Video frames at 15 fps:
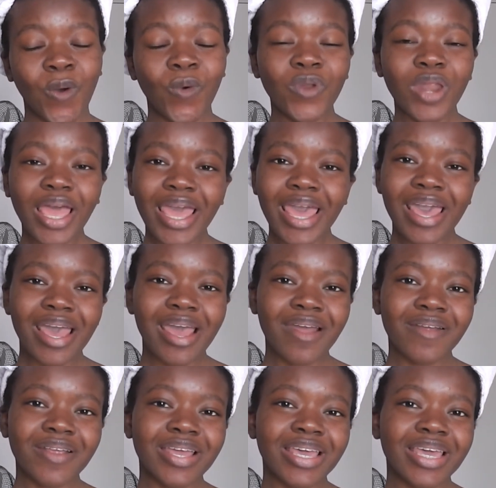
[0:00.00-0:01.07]
All I
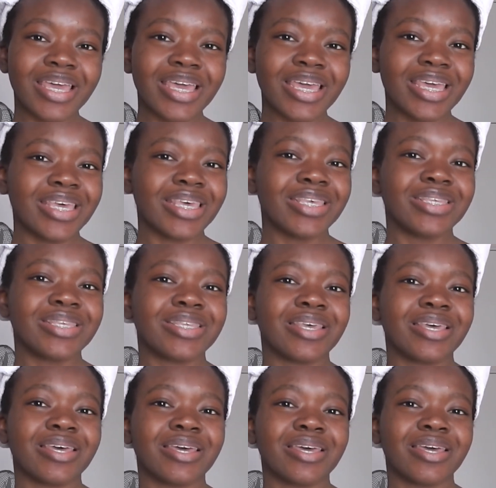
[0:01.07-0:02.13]
hear is
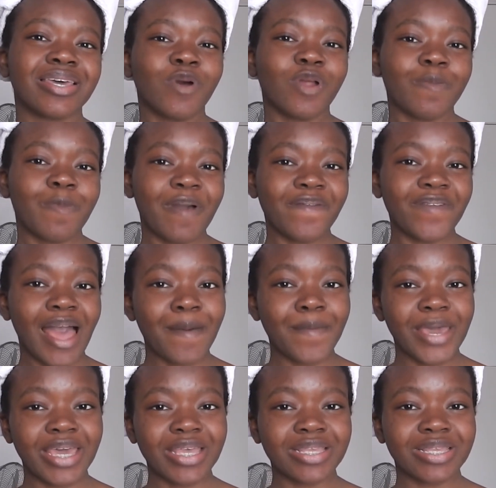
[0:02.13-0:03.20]
one of my
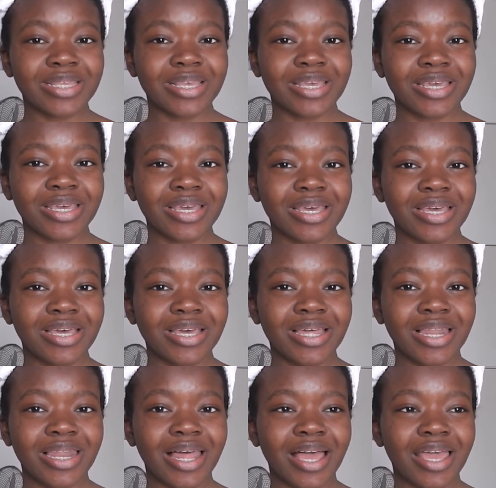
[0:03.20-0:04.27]
flatmates,
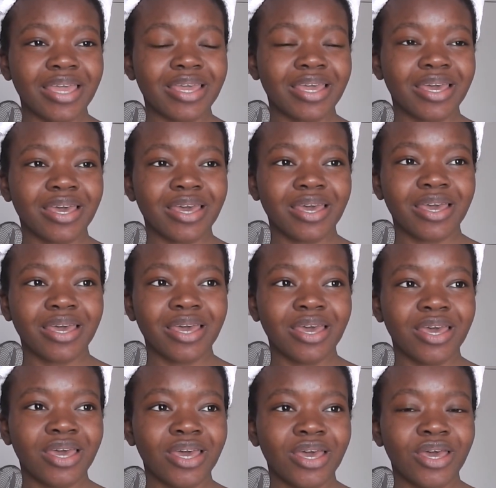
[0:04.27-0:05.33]
like,
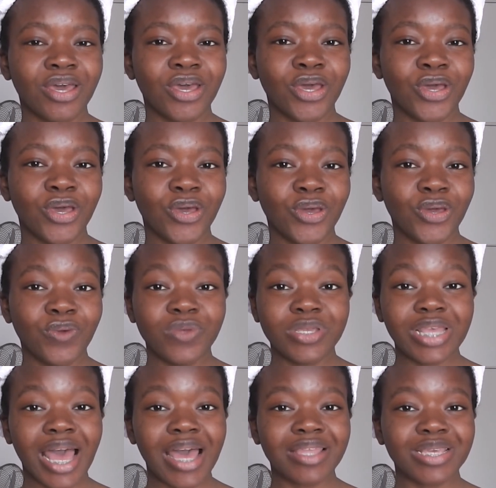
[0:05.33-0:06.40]

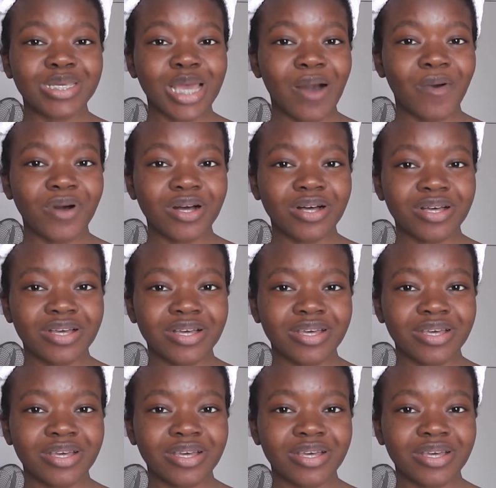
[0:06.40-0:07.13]
who's that in the shower?